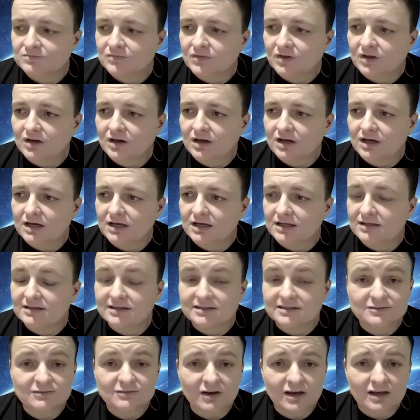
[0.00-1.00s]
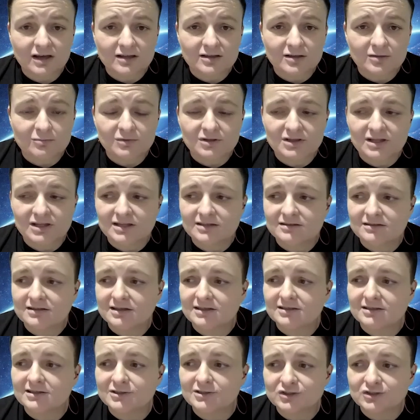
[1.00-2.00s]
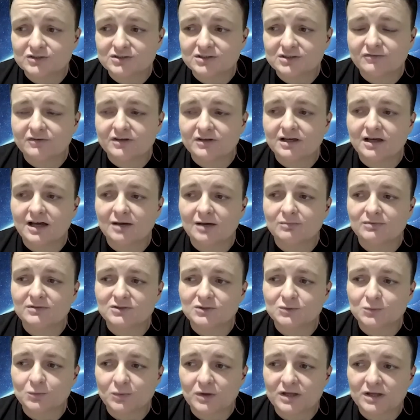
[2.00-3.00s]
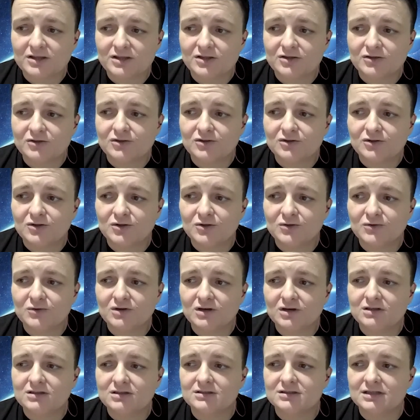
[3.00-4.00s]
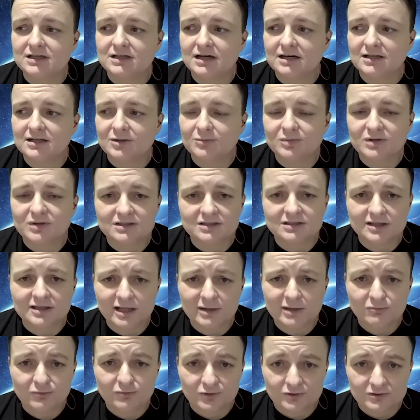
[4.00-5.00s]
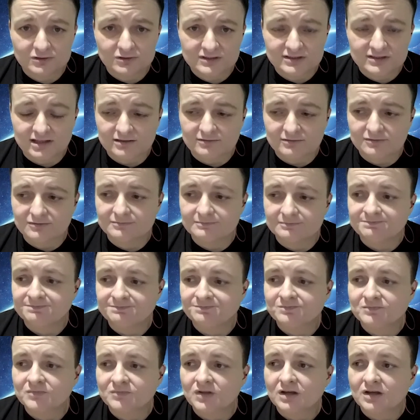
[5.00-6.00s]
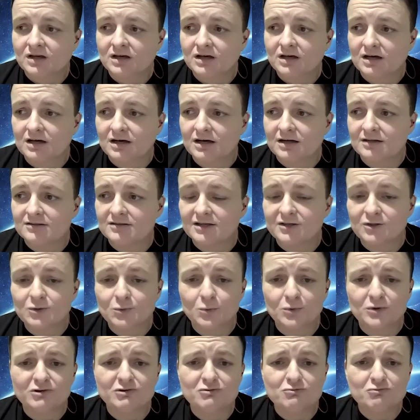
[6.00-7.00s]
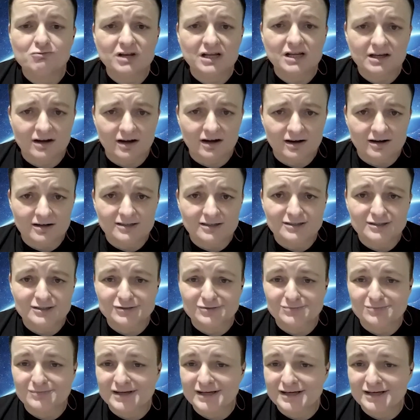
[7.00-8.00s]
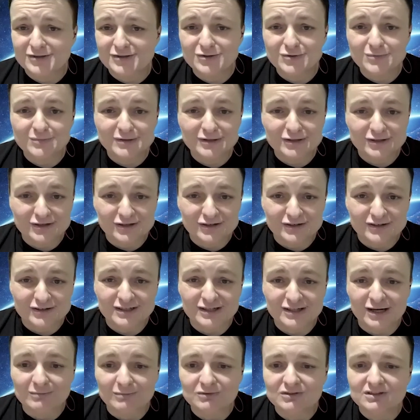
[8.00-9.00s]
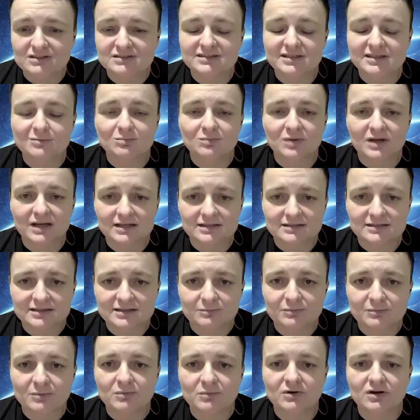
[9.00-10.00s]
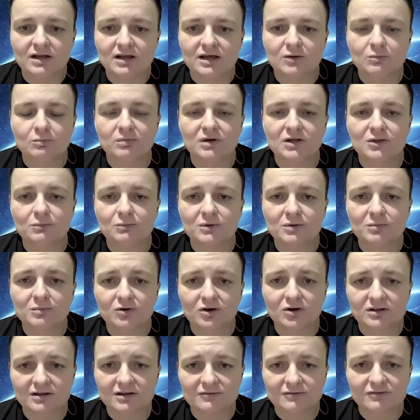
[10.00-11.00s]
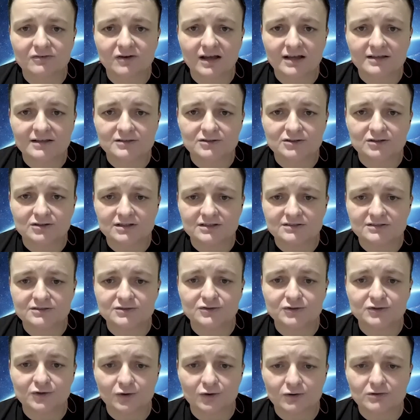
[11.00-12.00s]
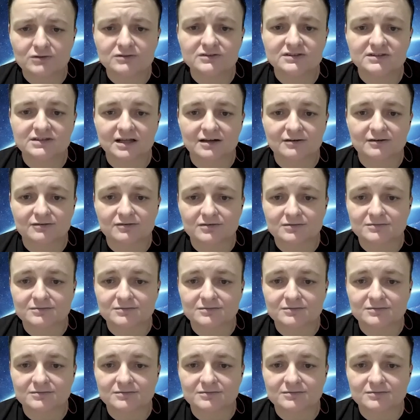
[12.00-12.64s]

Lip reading: And that's fine. But then an interesting thing happens when you kind of build a name for yourself. Then you work really hard on making new material, come to the same place. And people are like, but we brought our friends to listen to your old stuff.